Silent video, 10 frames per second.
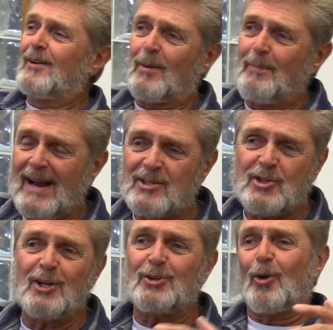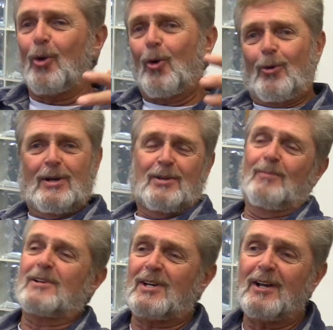The bass get the glory, the
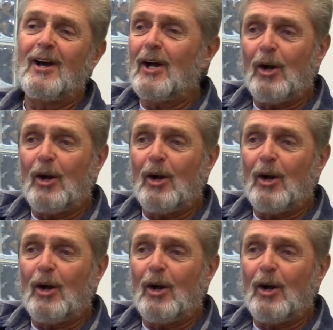muskie.